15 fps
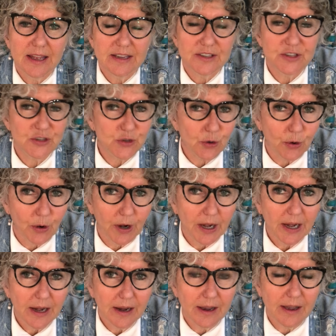
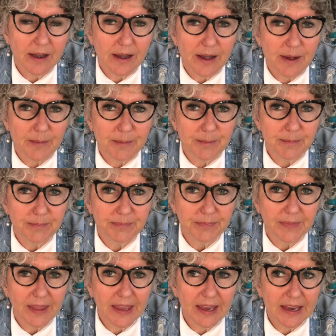story, um,
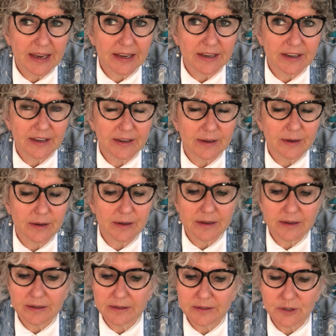and
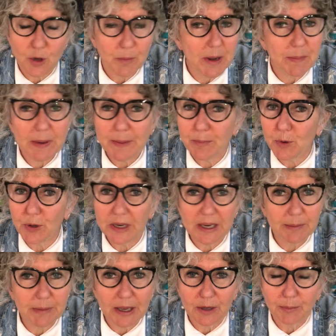so many people
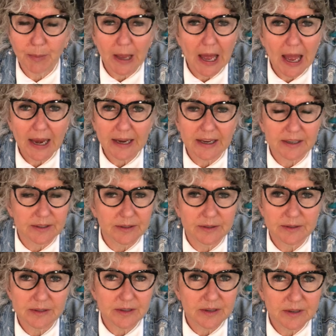emailed back and
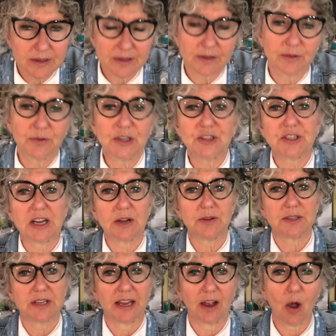reached out
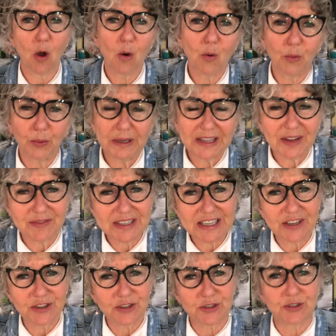saying, "Oh, we'd love to
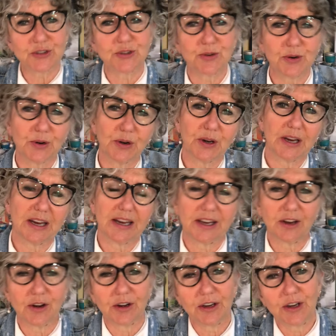hear your story.
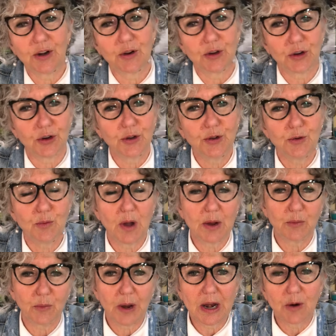Your, you know, your who,
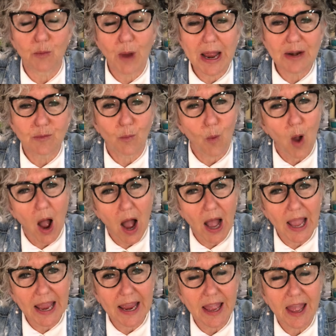what, where, when,
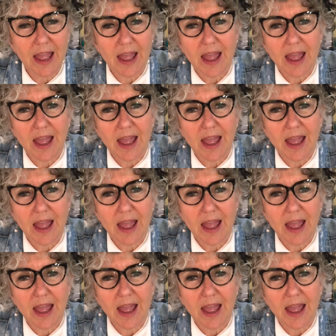why,